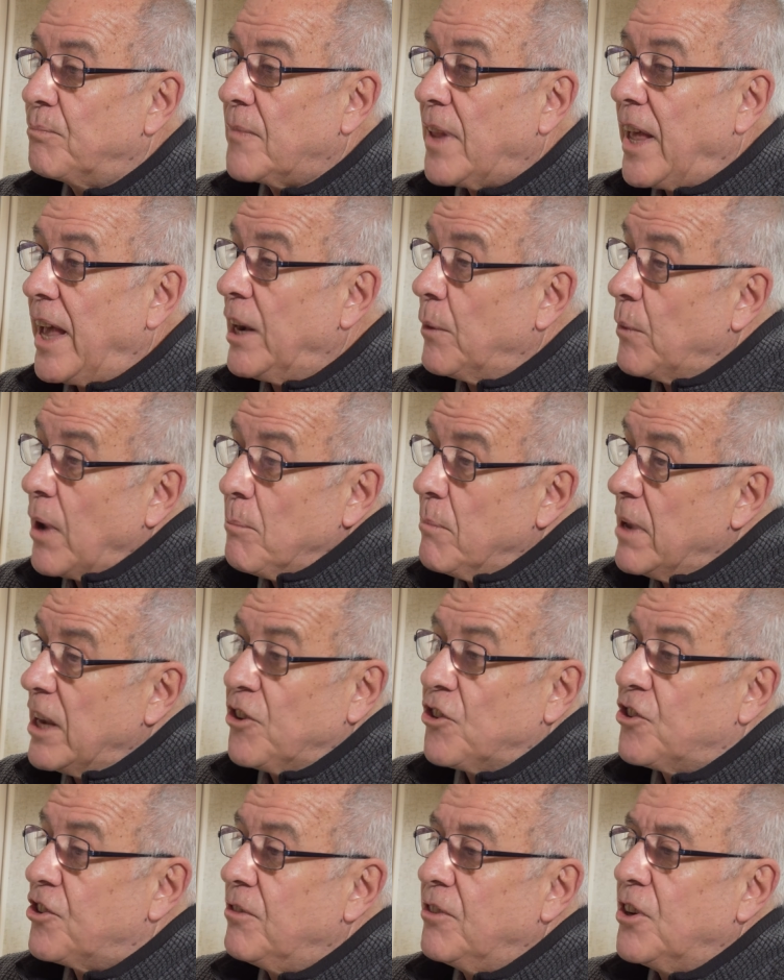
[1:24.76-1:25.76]
Anyway,
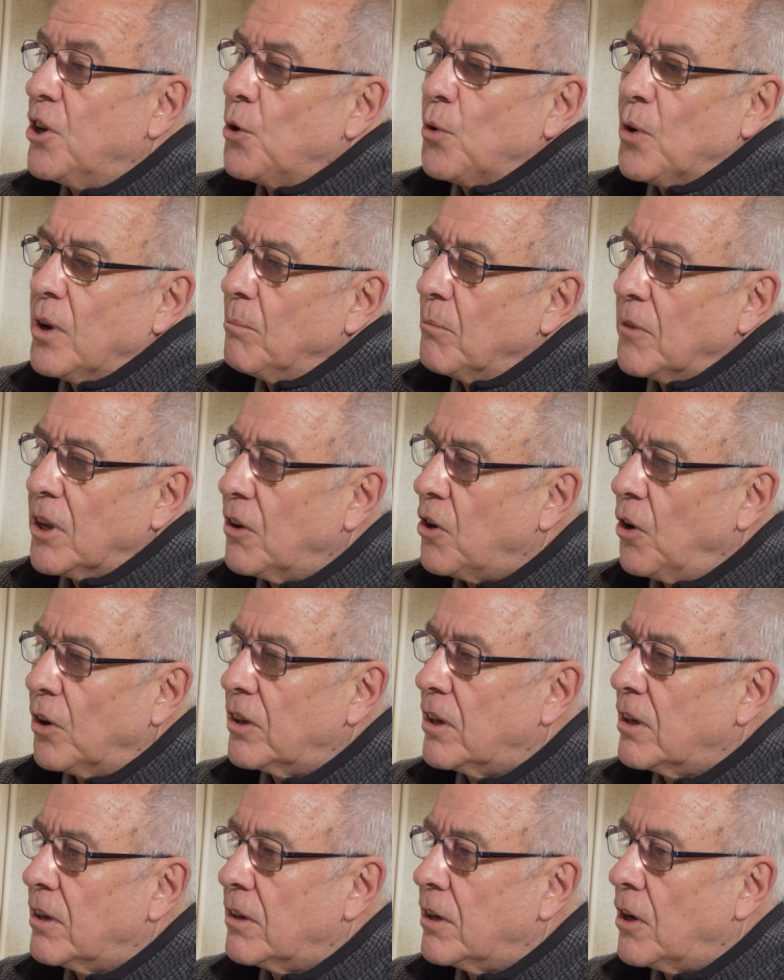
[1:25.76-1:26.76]
Midge knew him,
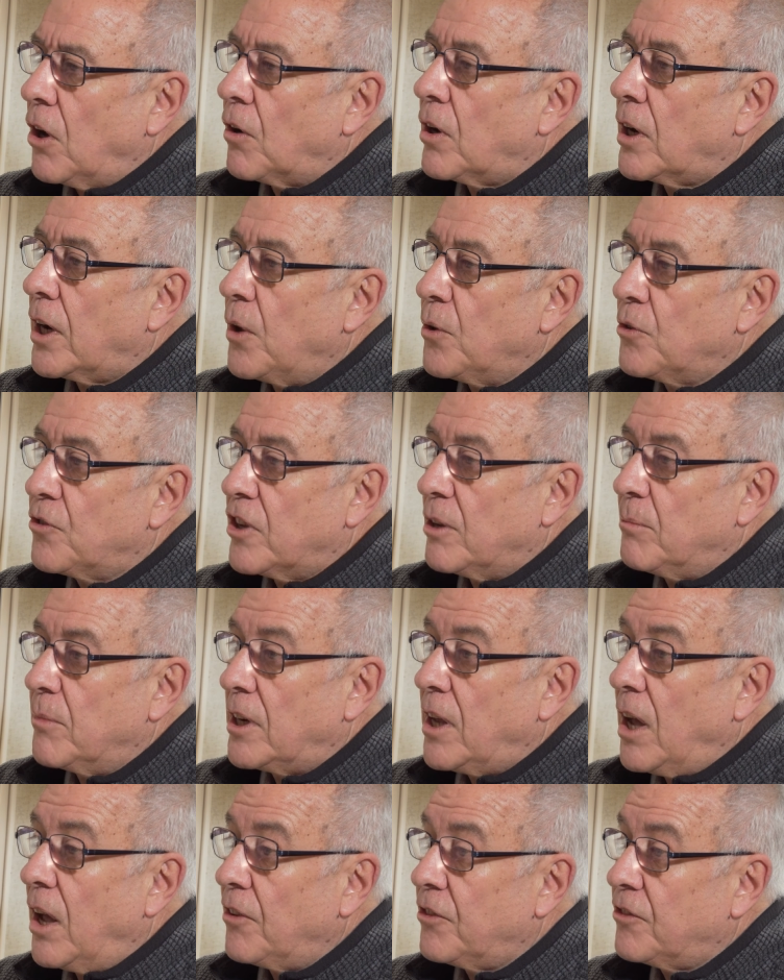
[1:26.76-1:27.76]
got close to him
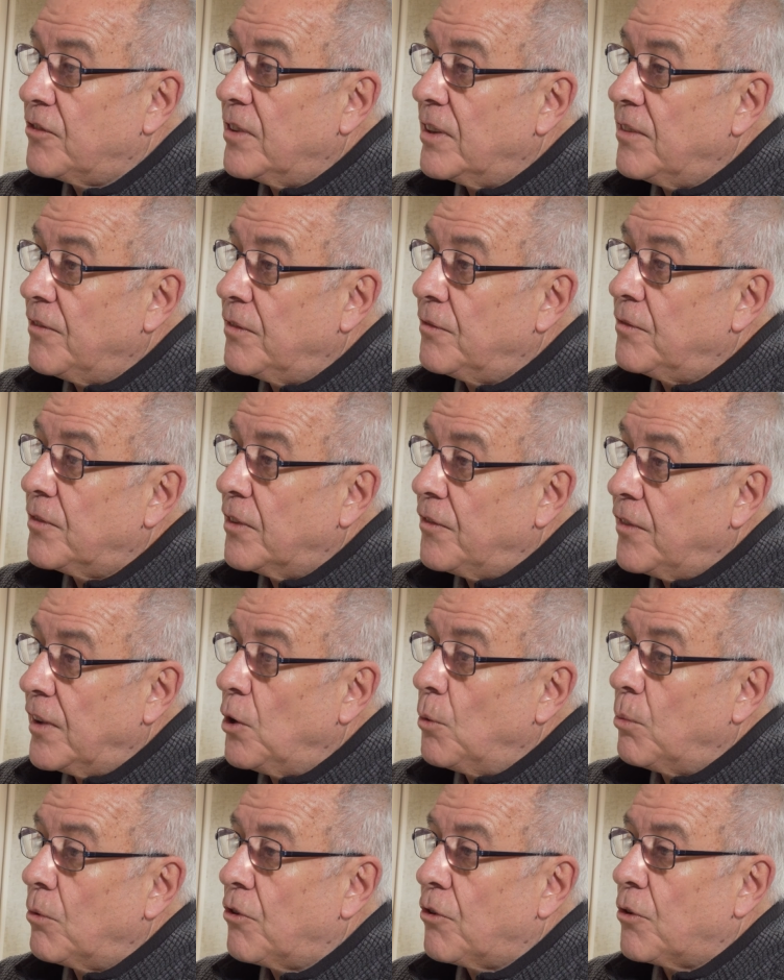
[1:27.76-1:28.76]
and asked if the
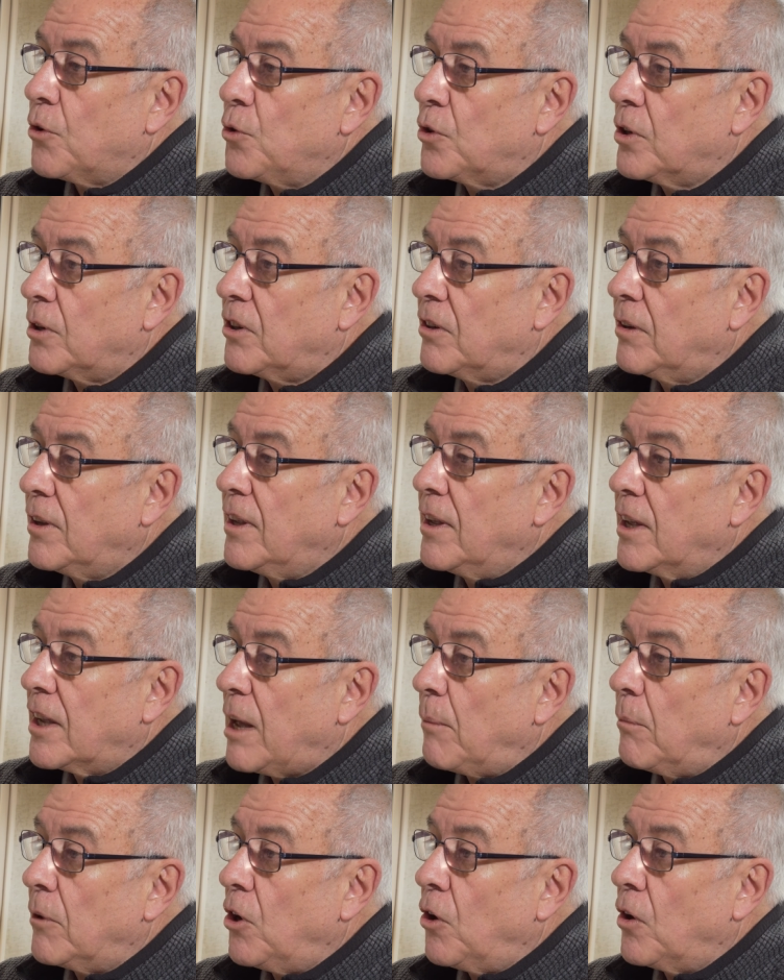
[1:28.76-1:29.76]
film crew could
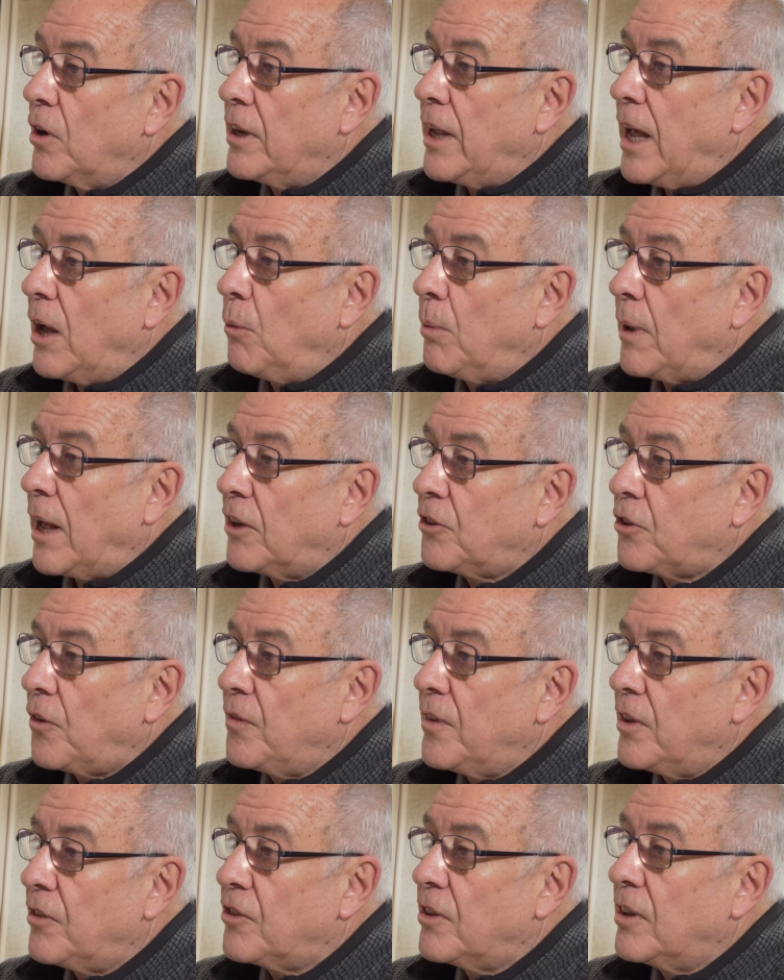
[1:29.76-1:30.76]
come along and help out
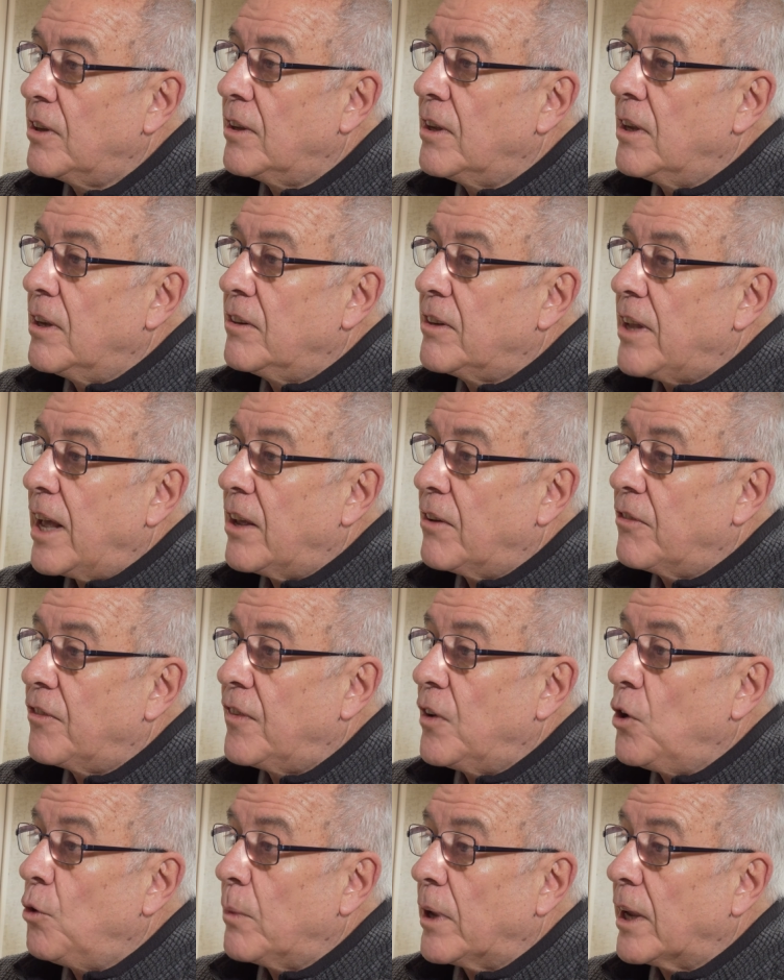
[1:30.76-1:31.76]
on this day of
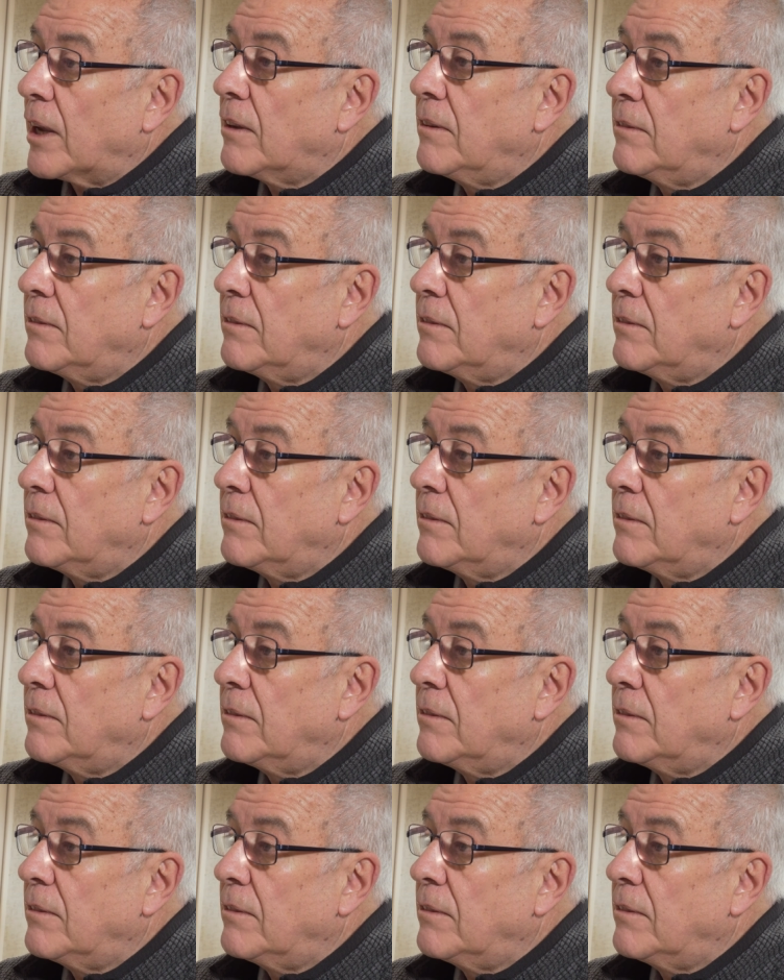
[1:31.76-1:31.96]
filming.